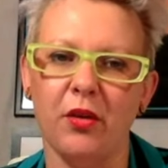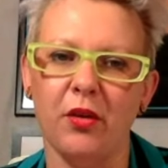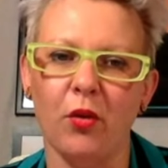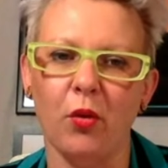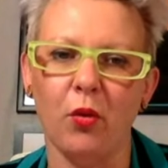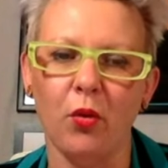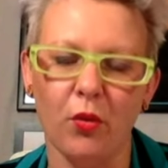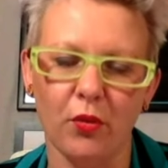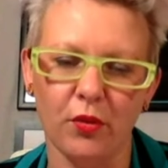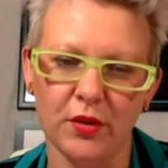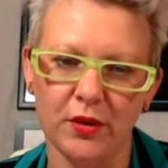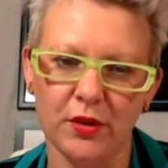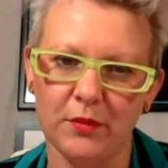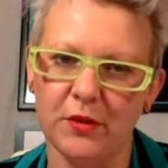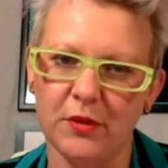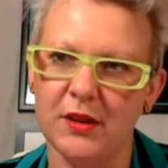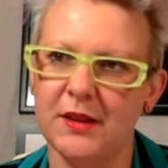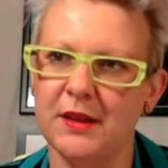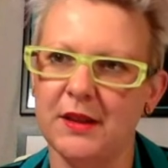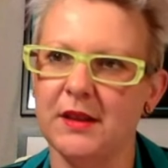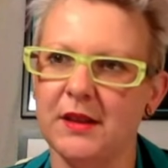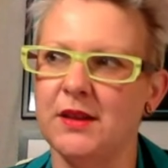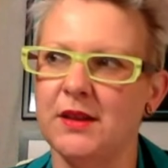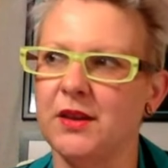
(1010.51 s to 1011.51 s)
the
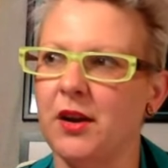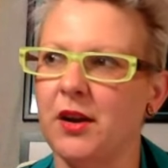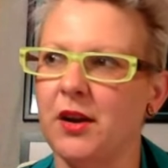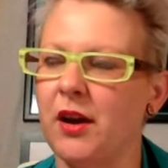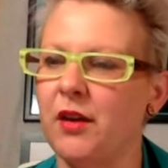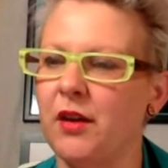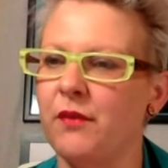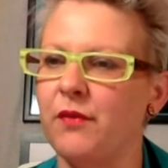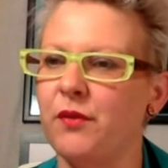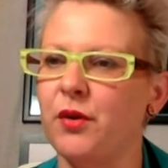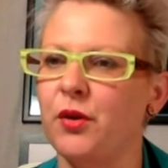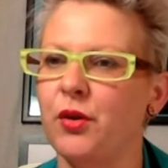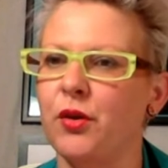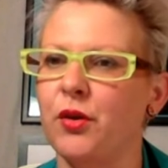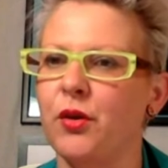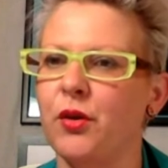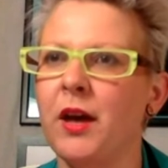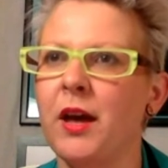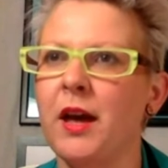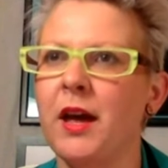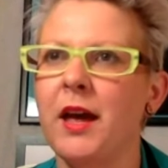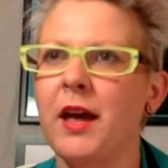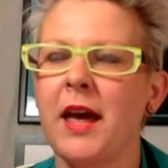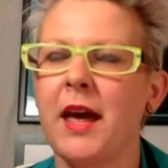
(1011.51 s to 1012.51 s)
awesomeness inside of you,
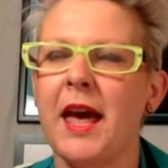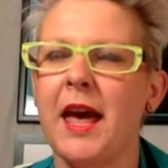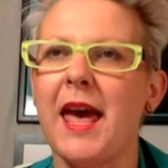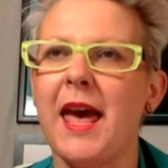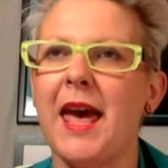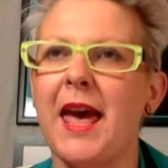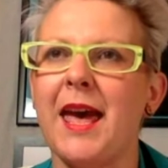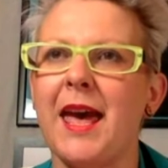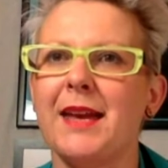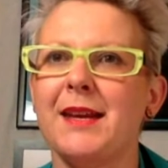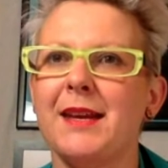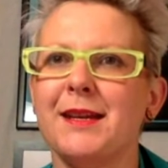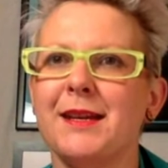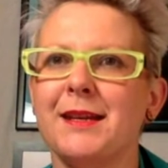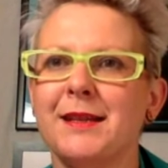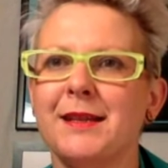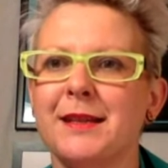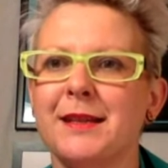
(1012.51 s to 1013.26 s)
and,